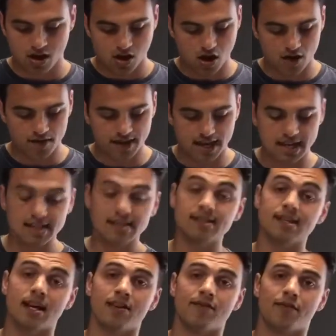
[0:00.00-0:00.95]
On the
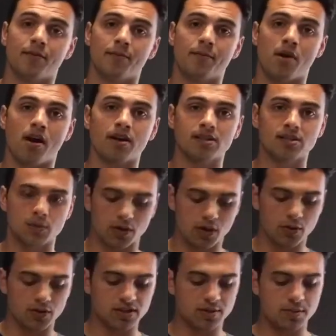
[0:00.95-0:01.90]
inside of our box, we're
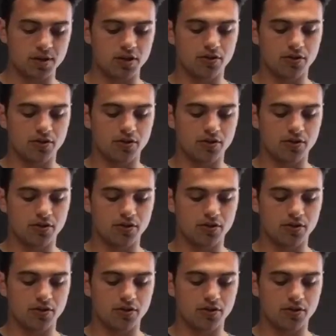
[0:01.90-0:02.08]
going to be